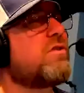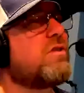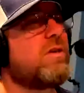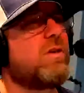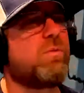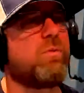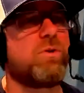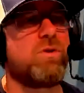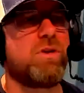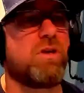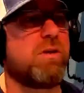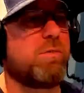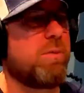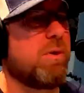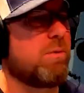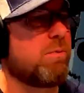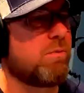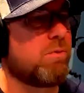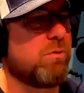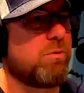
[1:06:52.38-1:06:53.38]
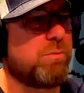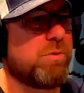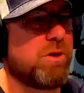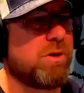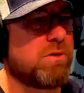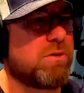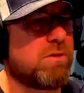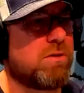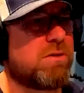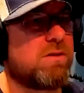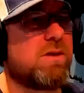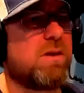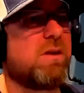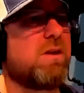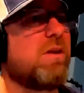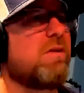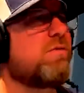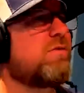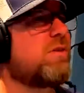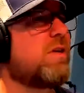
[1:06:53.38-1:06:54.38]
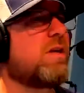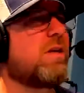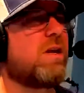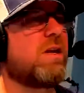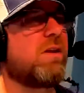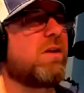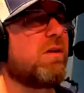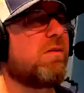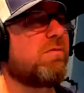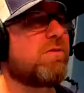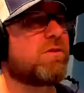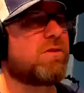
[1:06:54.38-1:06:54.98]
seeing when you come out with new pieces, and I love the